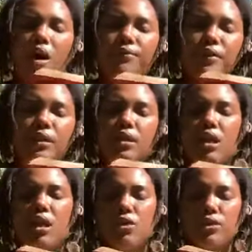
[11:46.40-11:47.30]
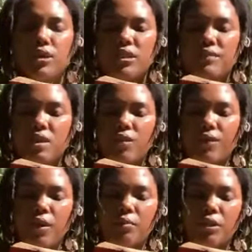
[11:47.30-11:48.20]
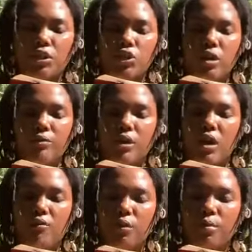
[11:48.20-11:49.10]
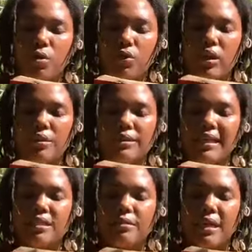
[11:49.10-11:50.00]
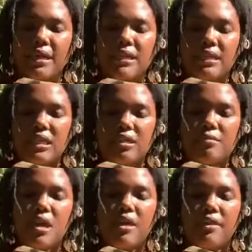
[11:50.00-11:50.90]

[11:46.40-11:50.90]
Often, Critics of self help literature and recovery programs like to make it seem